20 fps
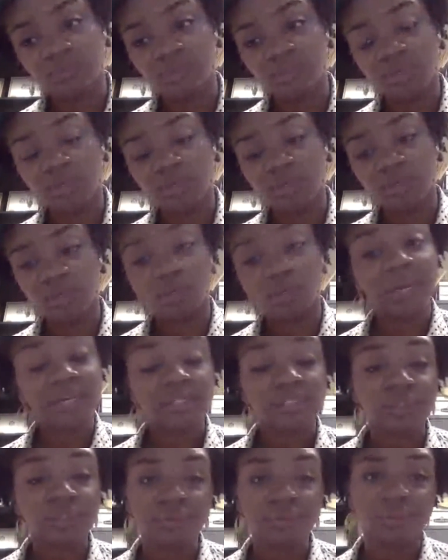the New
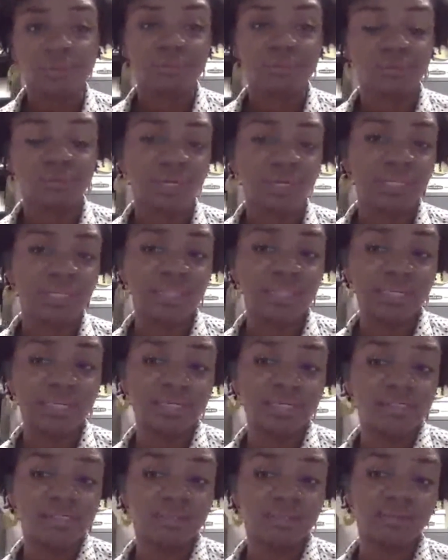Mexico story that
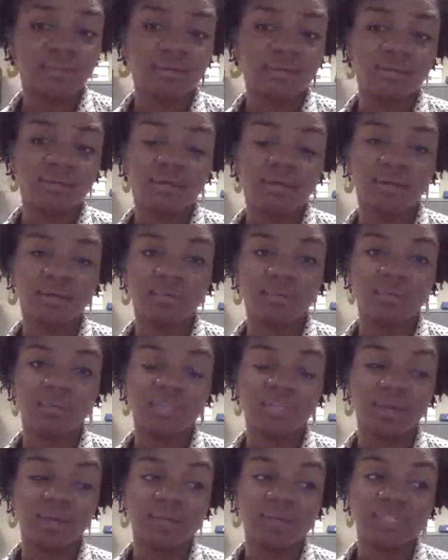I did, and
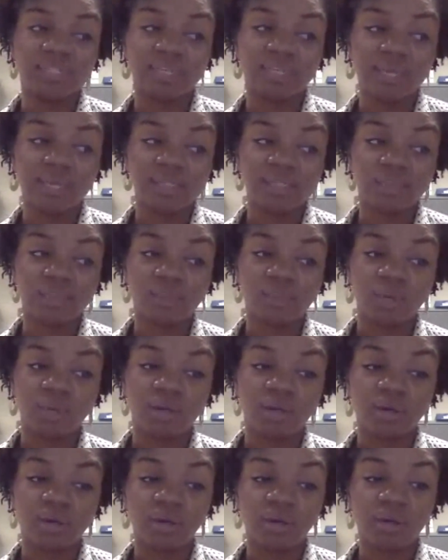that was a case
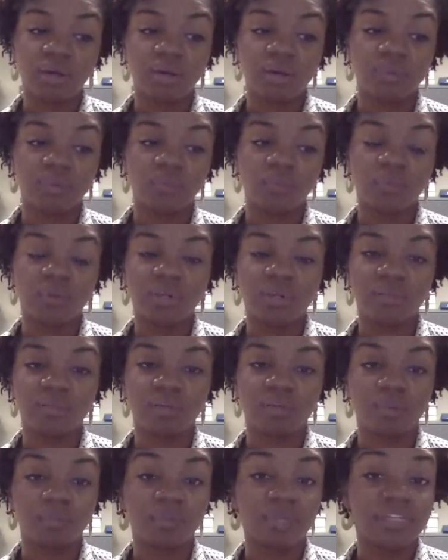where one of the
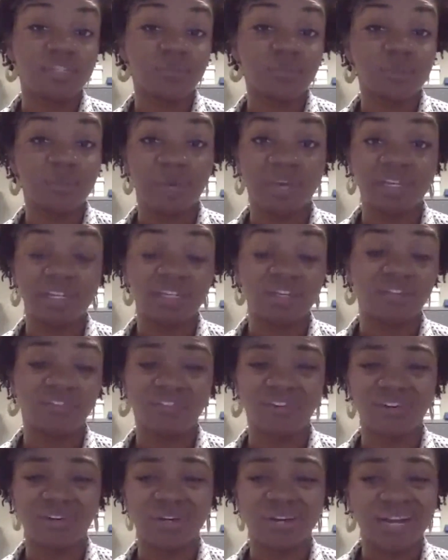complaints was pending
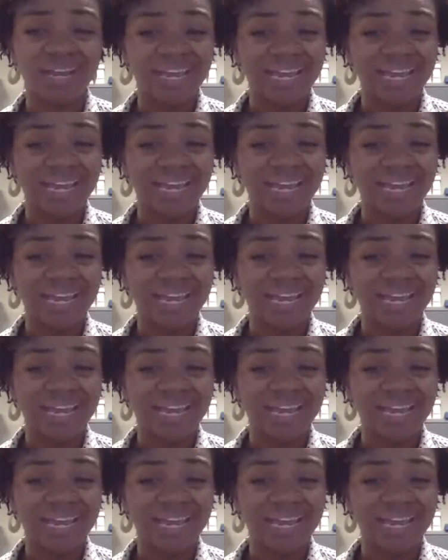for,